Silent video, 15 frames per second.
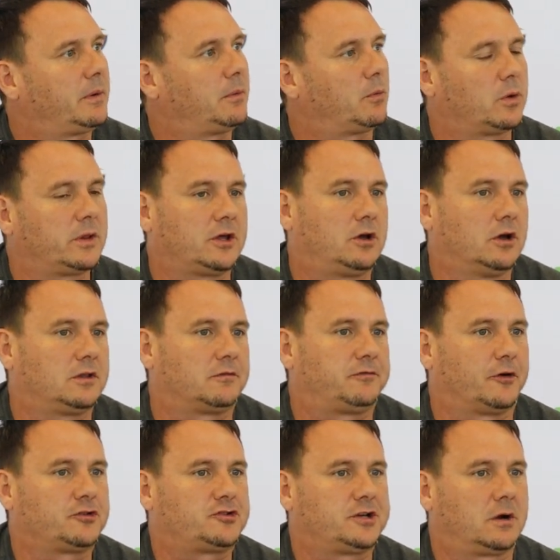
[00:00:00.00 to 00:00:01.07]
We were really good the
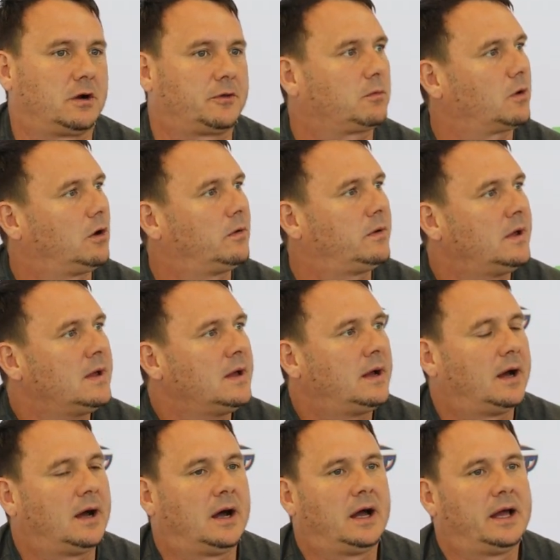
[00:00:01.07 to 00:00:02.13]
first year on the road,
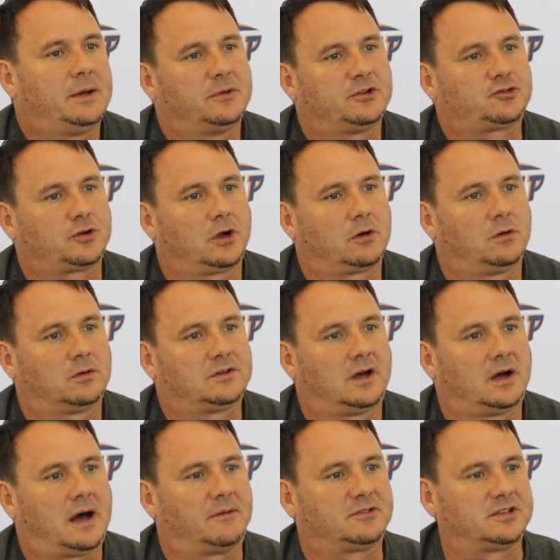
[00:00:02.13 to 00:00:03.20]
and we struggled,
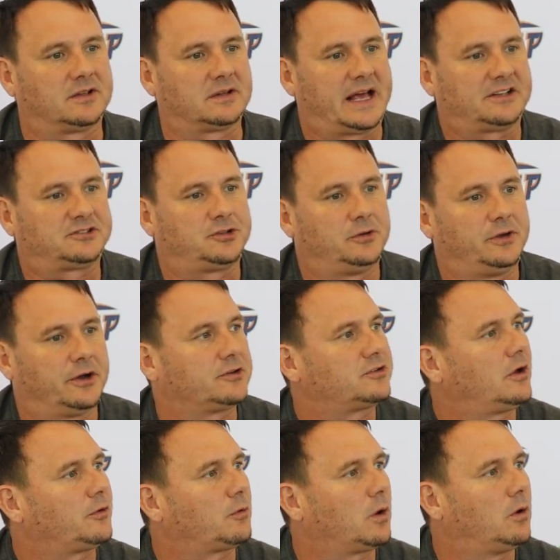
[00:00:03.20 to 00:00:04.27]
obviously, the last 2
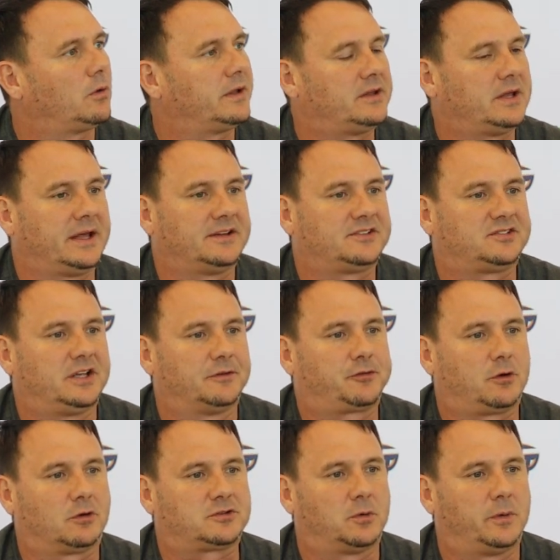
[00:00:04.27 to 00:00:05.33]
years on the road. And it's
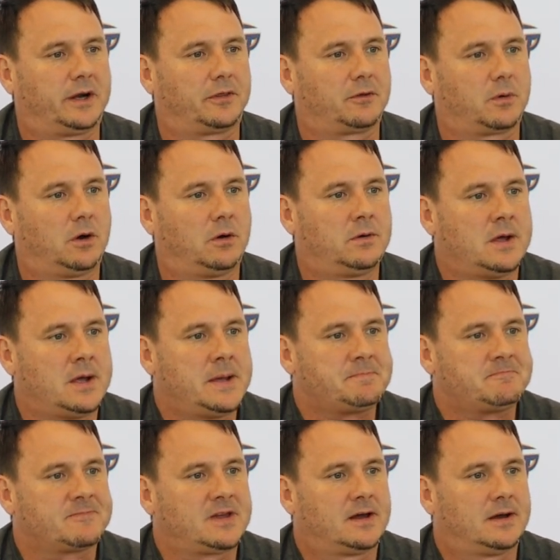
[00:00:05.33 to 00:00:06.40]
difficult to win on the road
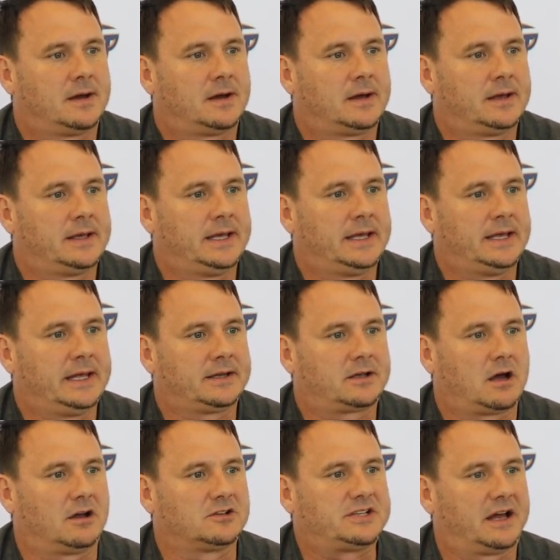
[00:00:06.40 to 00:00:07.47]
in
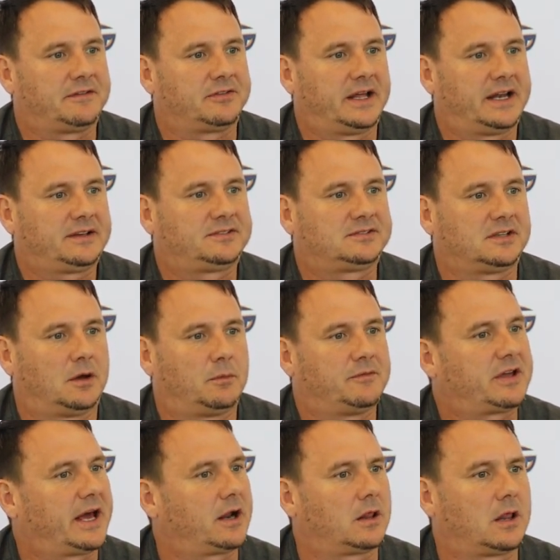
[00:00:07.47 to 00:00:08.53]
college athletics.
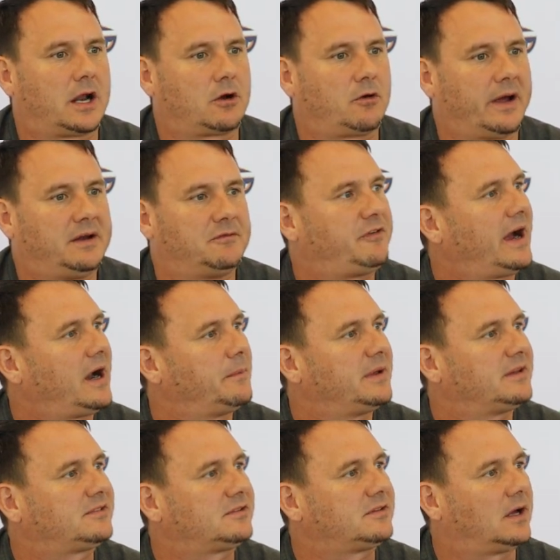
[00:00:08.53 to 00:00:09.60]
We've got a lot of great
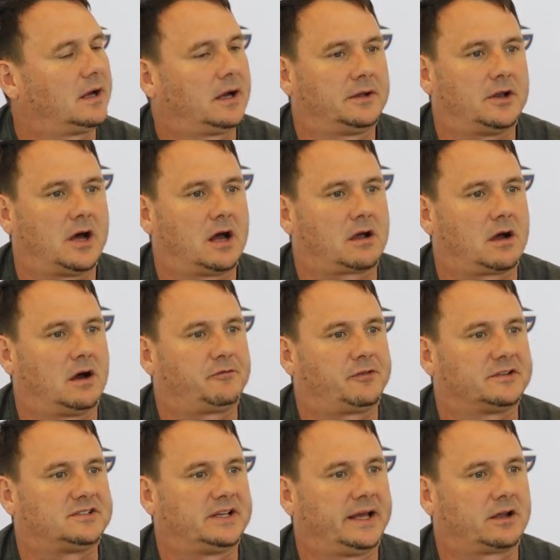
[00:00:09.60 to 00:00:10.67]
environments,
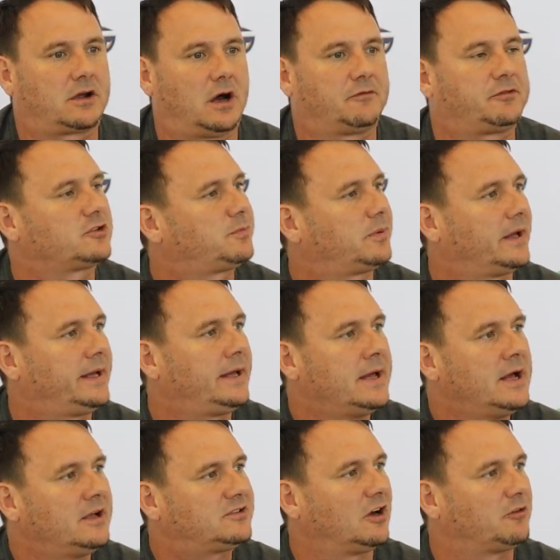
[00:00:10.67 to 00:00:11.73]
non-conference and conference play,
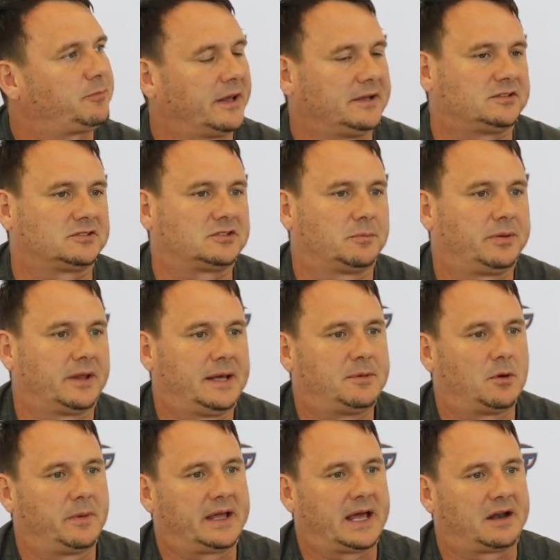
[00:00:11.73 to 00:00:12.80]
tough places to play,
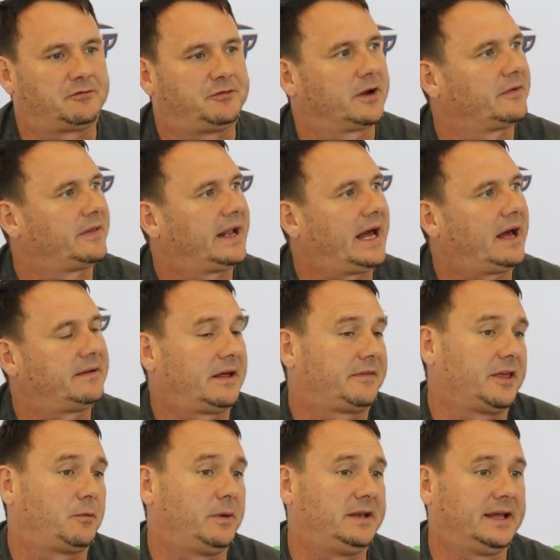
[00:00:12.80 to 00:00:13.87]
but we got to figure that out. And I
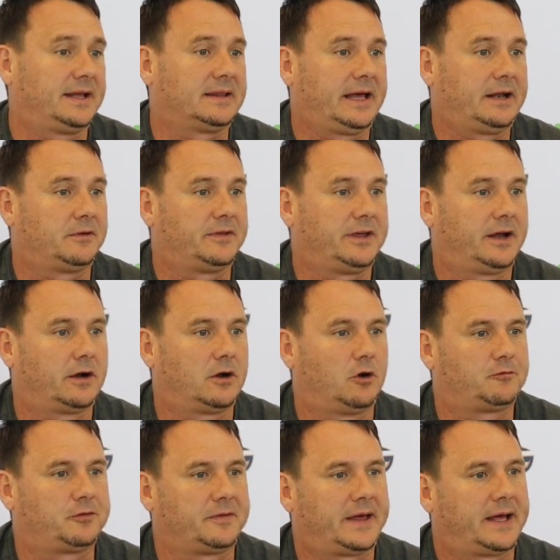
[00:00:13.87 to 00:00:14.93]
think we did later in the year, and
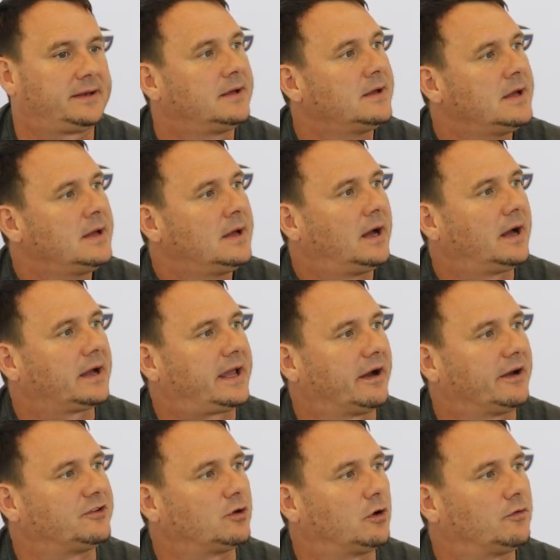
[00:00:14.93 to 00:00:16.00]
hopefully that
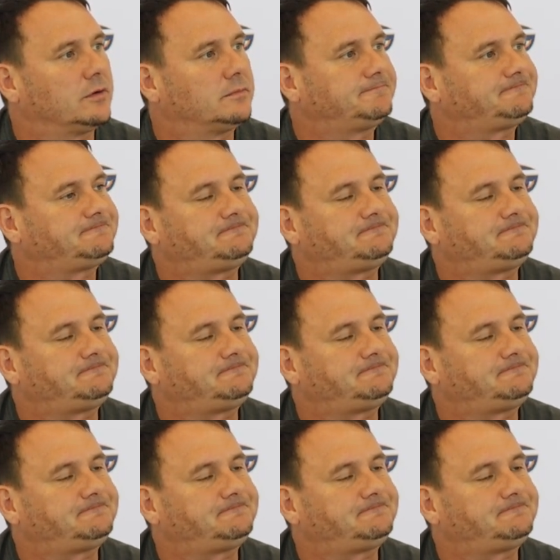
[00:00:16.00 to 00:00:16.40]
carries over.